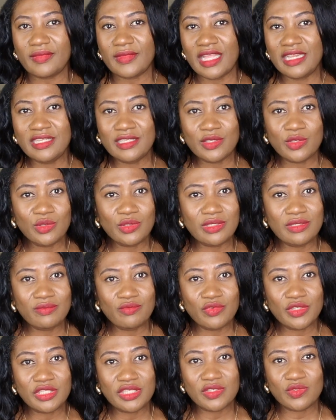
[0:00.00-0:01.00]

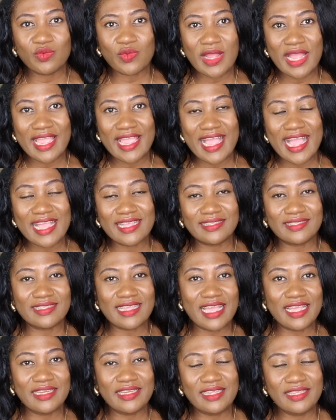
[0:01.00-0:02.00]
Which is why I
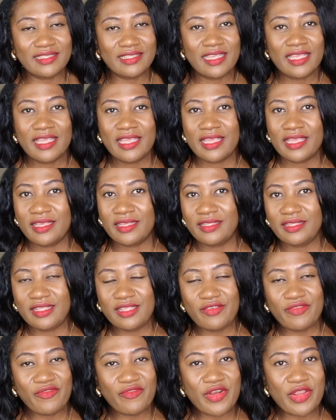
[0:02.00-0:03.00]
styled it
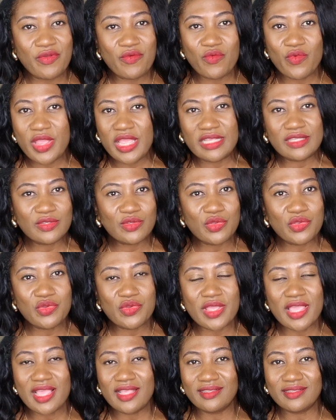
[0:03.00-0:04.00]
different ways, so
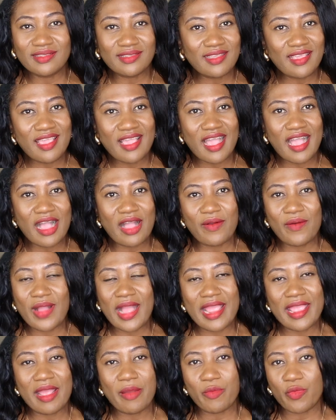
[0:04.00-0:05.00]
you can see how
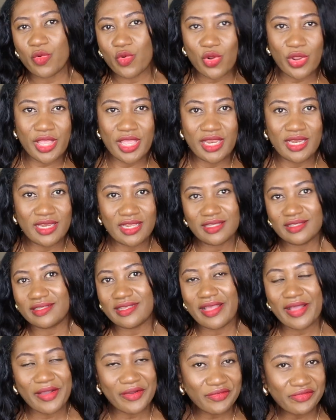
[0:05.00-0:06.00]
I am rocking this
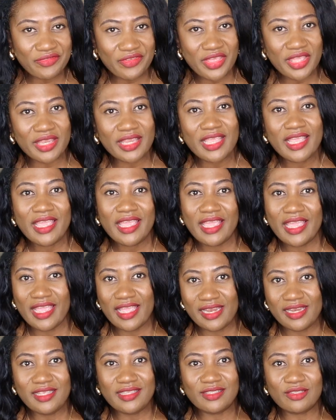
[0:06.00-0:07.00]
outfit.
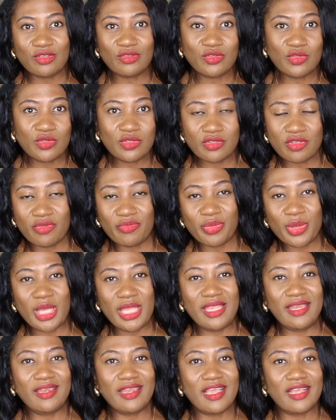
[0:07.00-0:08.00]
And it's also
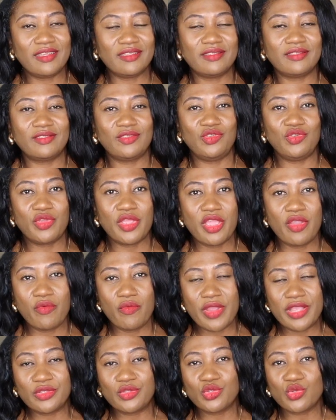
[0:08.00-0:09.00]
something that you
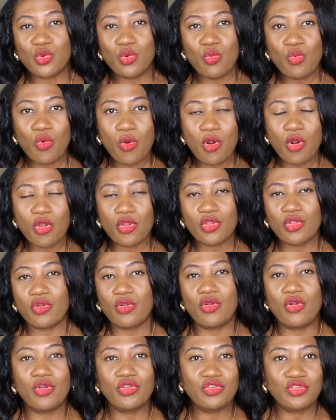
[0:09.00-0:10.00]
can wear to work.
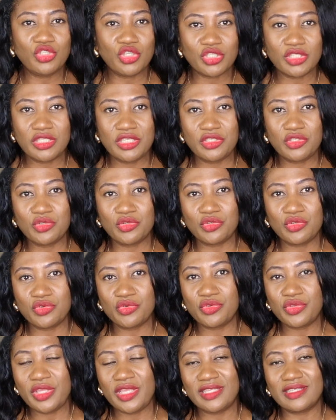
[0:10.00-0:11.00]
All you just need to
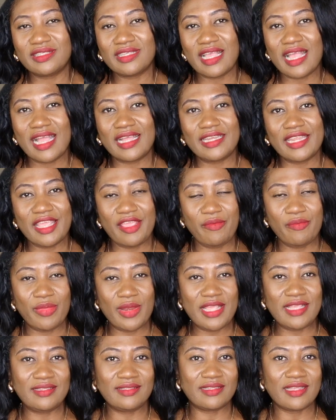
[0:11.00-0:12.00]
do is add a
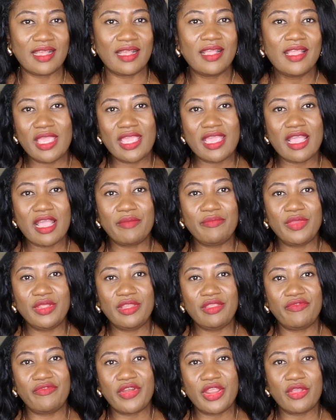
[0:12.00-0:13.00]
blazer. It can be
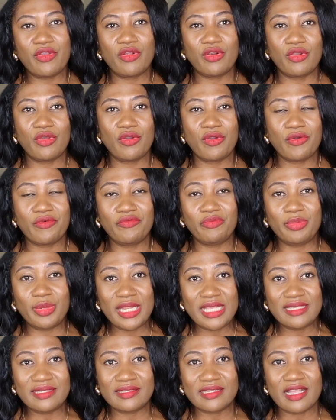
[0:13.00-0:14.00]
different color of
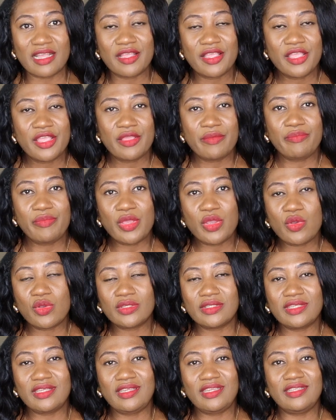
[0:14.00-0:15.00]
blazer
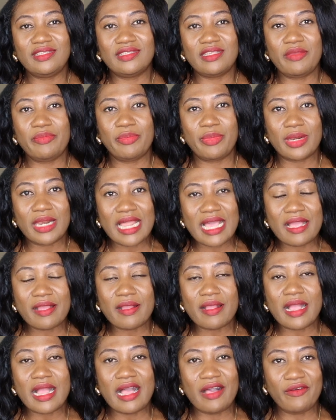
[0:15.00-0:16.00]
because it is a
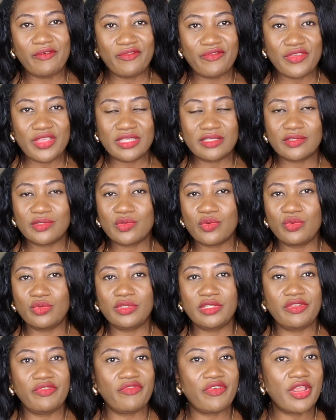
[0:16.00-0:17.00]
black outfit,
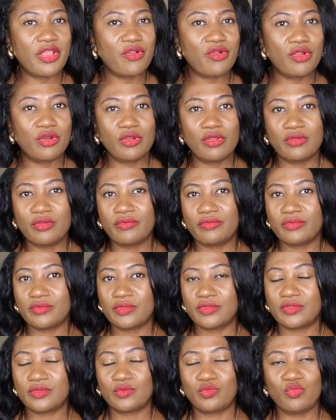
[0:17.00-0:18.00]
so different color
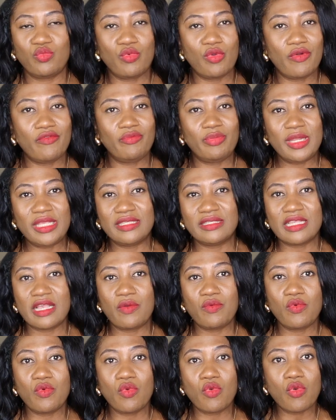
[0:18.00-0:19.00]
of
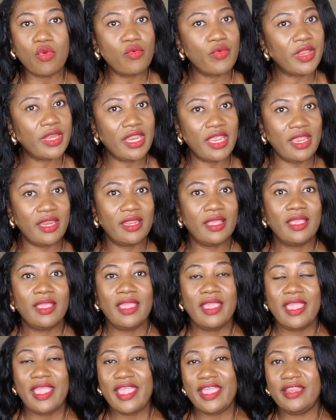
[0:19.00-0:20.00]
blazer will go with it.
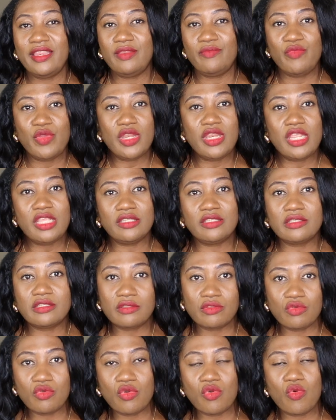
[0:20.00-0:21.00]
And with
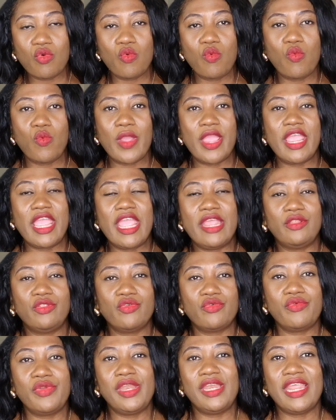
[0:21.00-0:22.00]
this look,
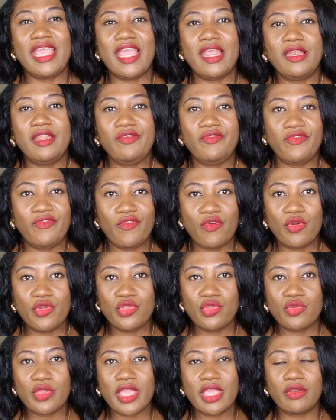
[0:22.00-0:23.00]
during early fall,
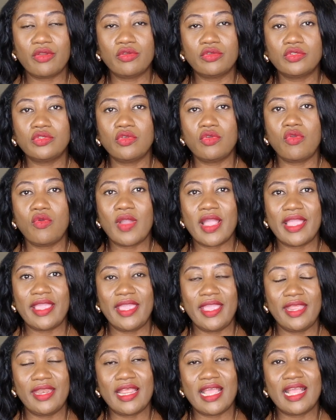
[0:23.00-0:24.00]
you can also go
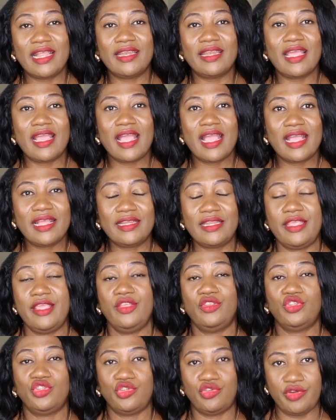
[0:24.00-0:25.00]
ahead and add
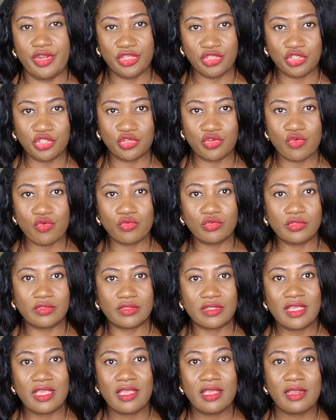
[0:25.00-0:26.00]
a trench coat.
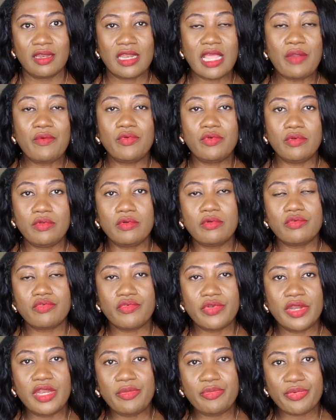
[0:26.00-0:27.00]
That will look
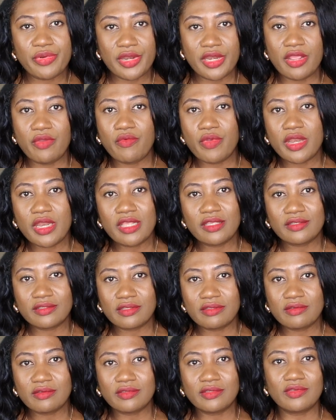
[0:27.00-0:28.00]
really pretty with
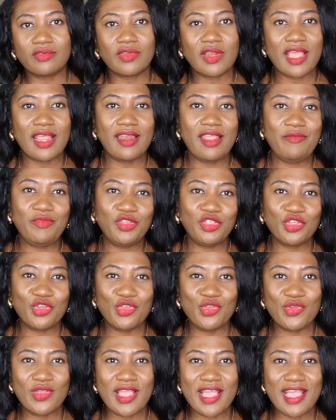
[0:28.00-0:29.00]
this look. So now let me show
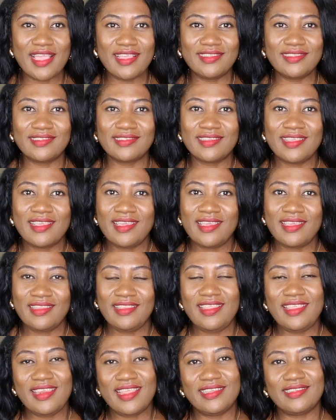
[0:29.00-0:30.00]
you guys
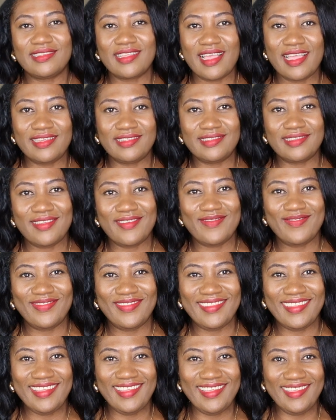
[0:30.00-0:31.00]
the next item.
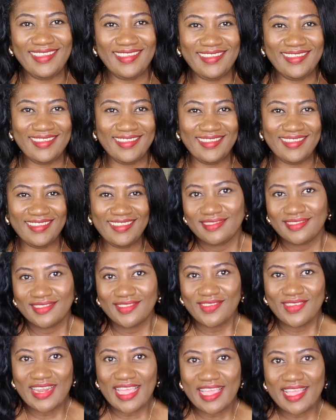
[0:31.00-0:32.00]

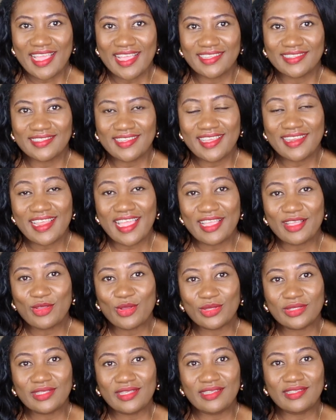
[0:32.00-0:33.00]
So like I said, I
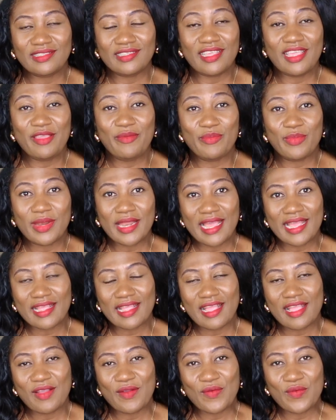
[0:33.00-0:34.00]
got it in
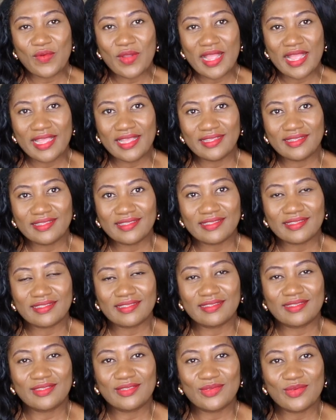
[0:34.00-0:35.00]
black and white,
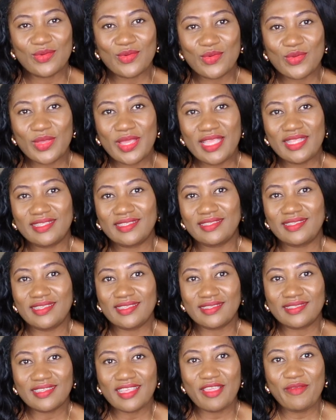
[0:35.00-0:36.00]
so it's the
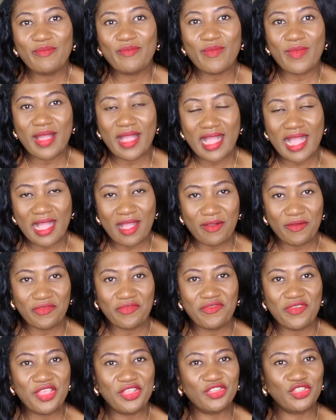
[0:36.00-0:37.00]
same
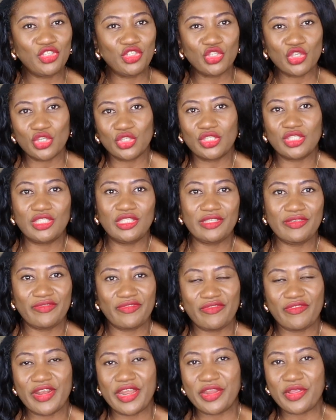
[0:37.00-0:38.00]
outfit, just
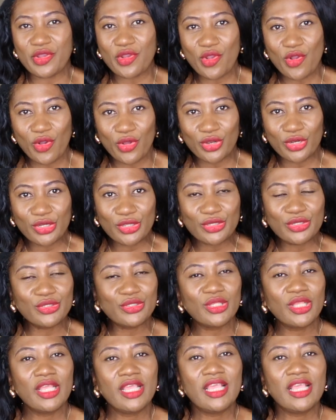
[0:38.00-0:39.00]
different color.